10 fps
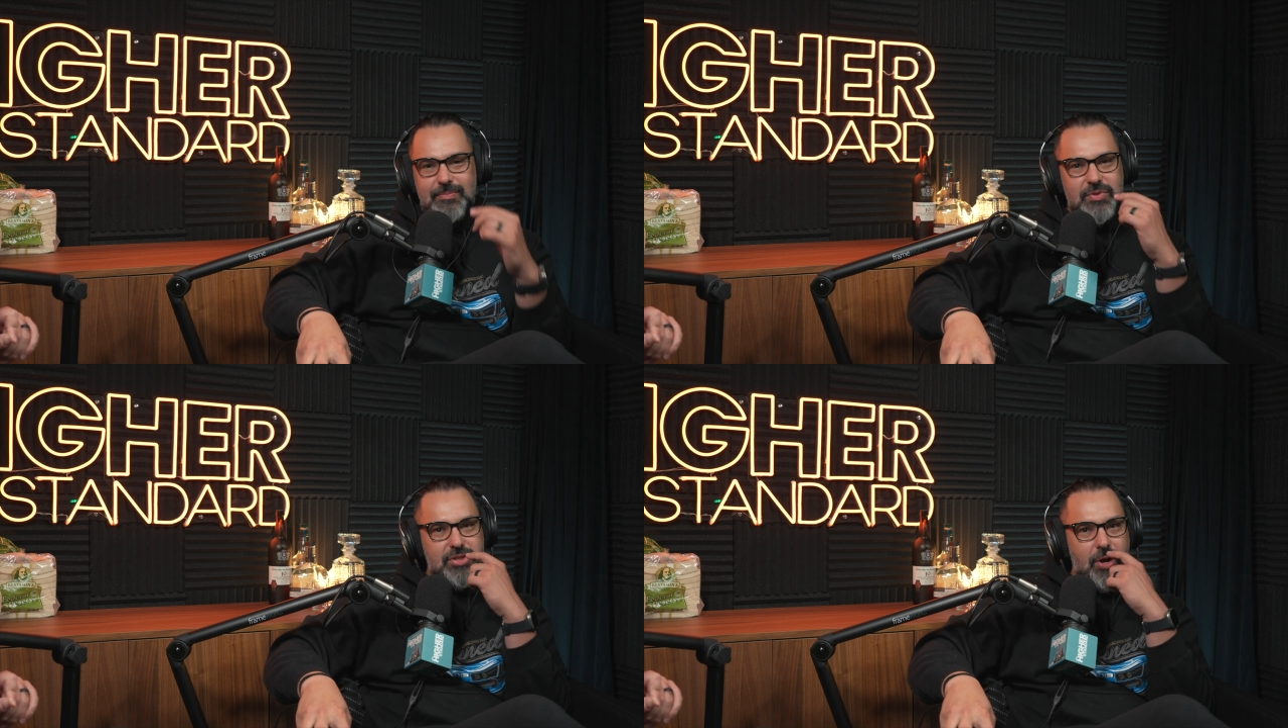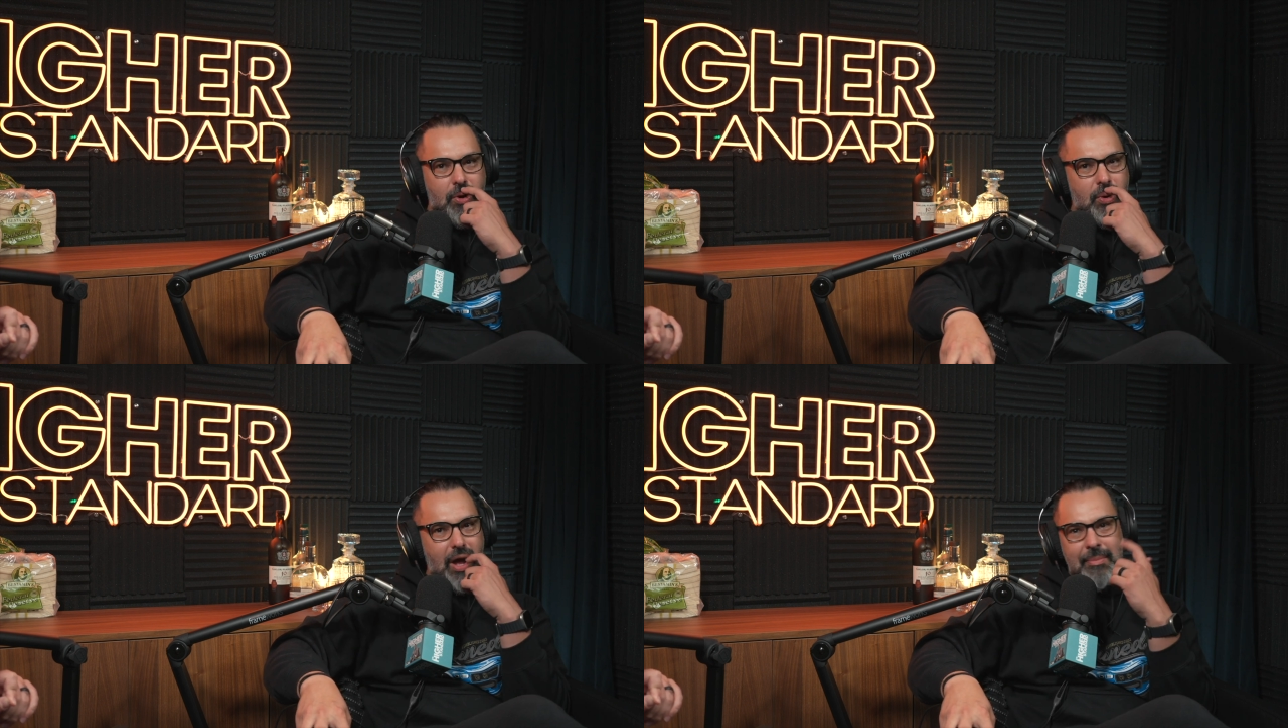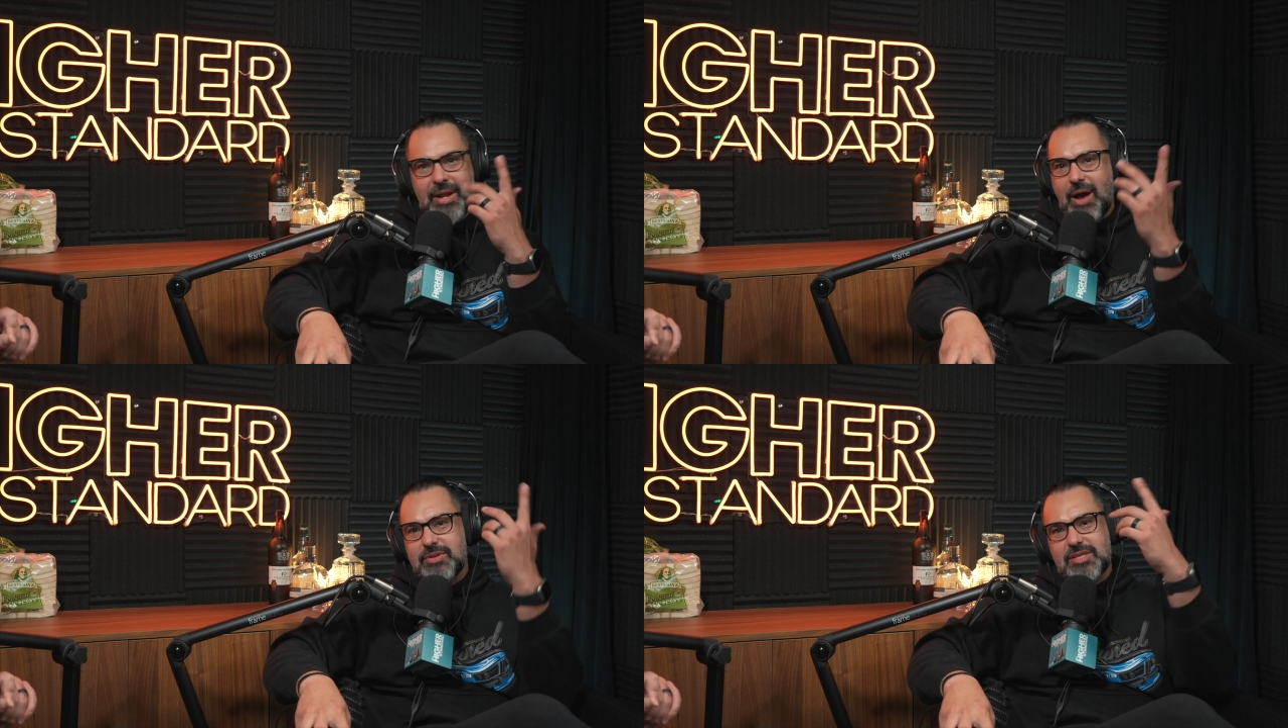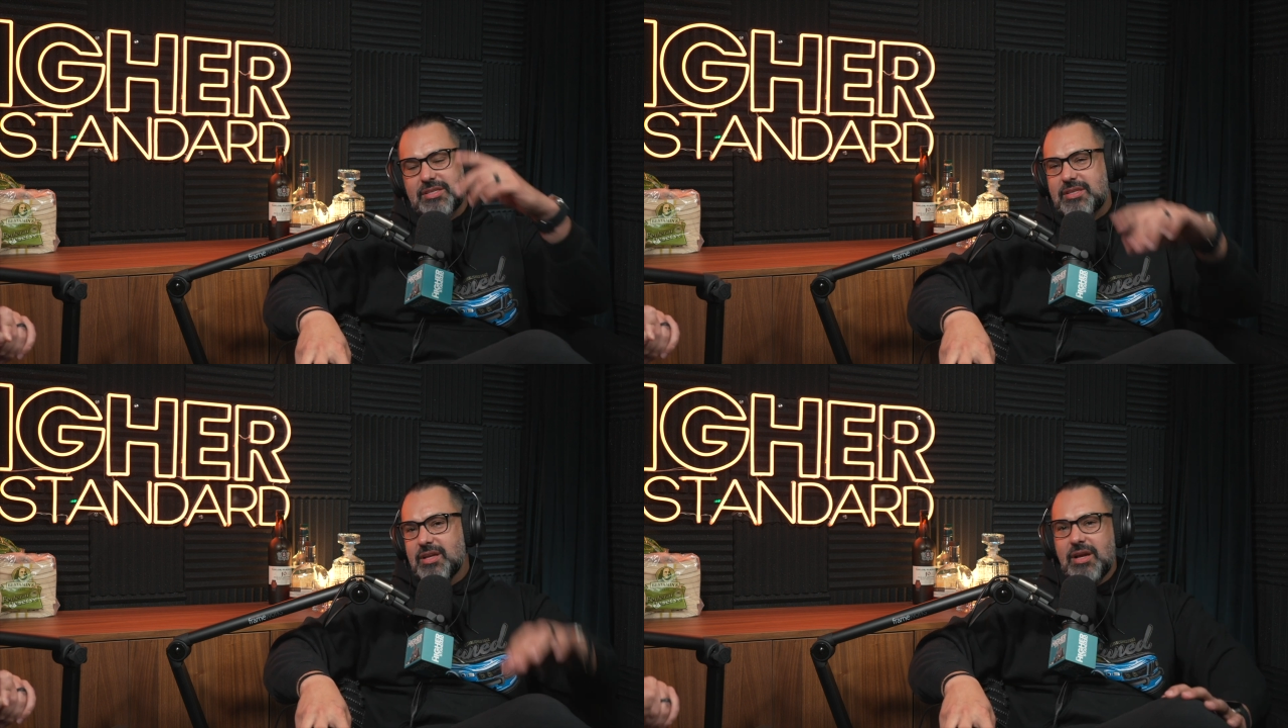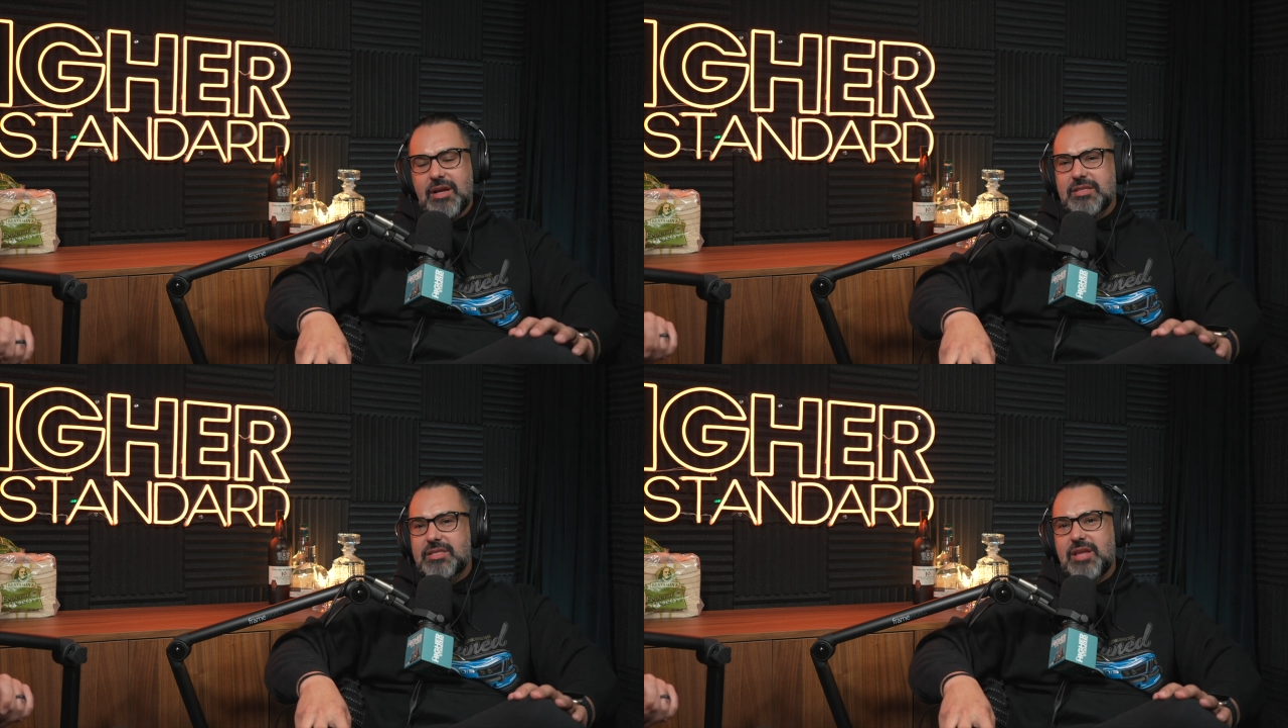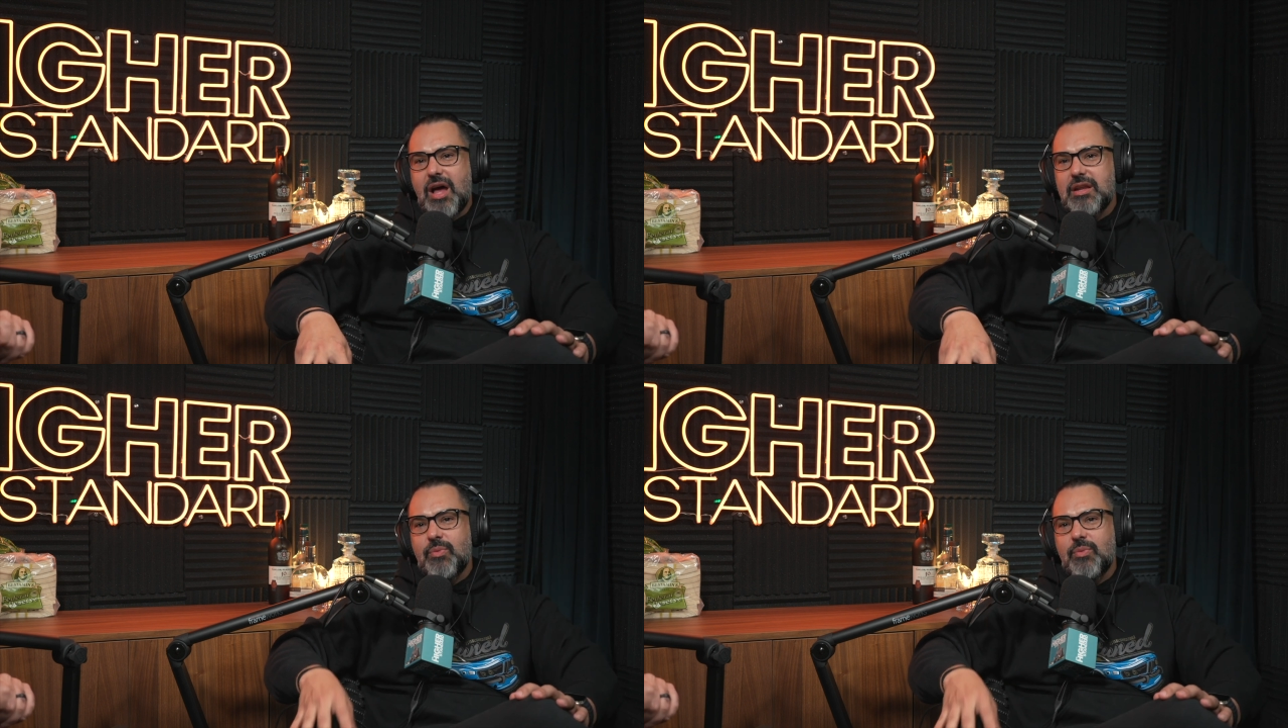So, I was just stunned.